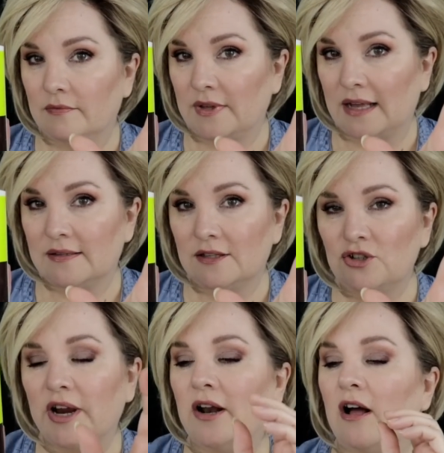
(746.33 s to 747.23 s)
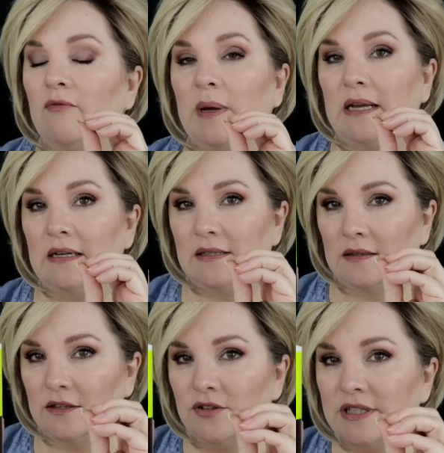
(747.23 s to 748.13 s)
That's the trade-off, but it is a
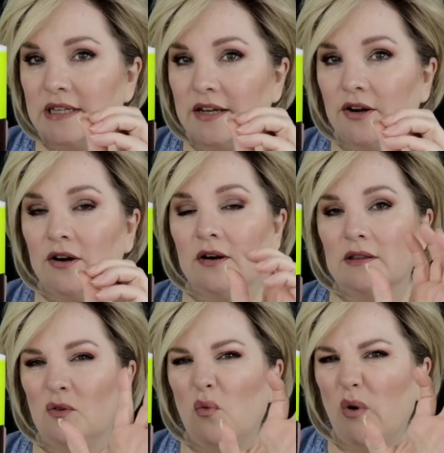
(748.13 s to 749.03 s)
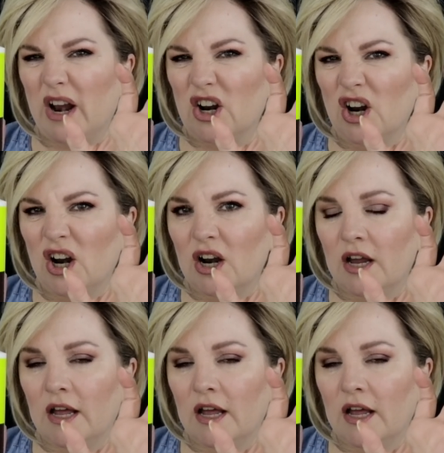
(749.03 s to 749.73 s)
little stickier, a little wetter.